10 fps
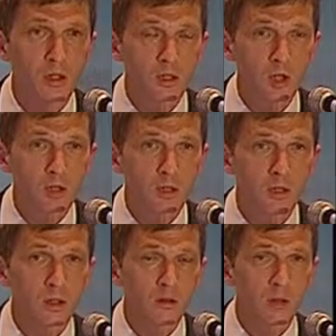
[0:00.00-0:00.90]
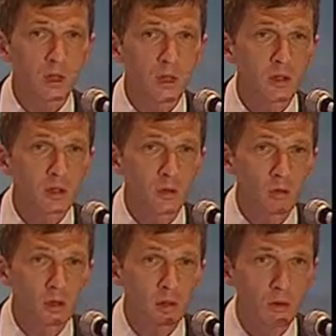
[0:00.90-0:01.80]
This is our suggestion.
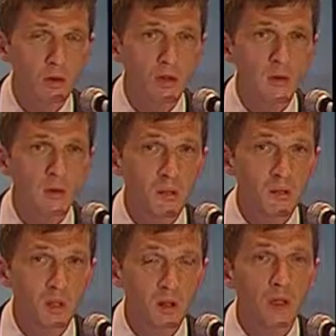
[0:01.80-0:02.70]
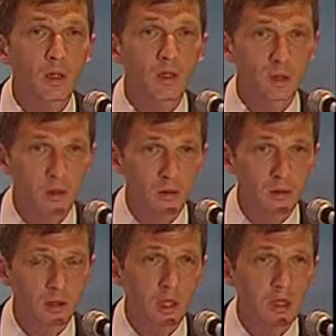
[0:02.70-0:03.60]
Actually, now there are a lot of discussions
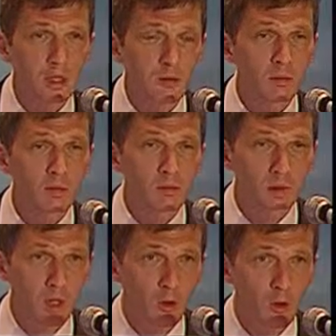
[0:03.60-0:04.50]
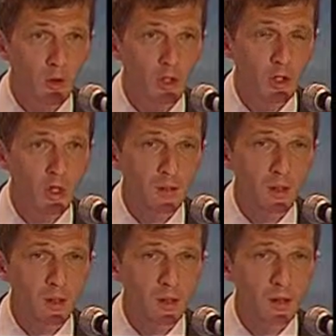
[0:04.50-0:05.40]
about what
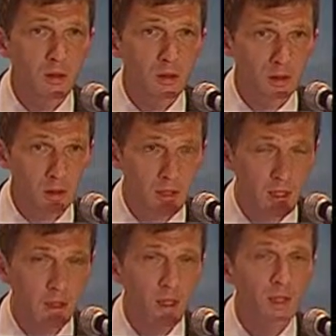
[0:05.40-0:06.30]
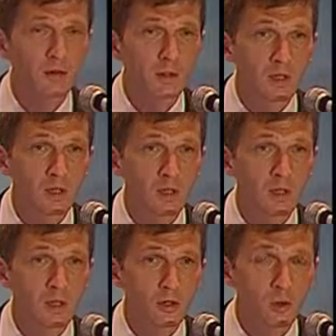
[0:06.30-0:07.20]
should be
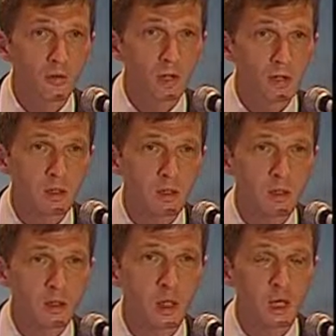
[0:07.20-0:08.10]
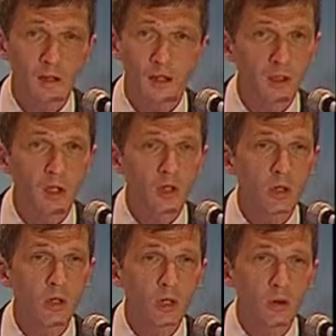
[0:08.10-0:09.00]
the national inventory of forests
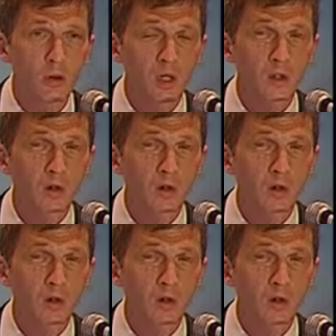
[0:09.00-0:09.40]
in Russia.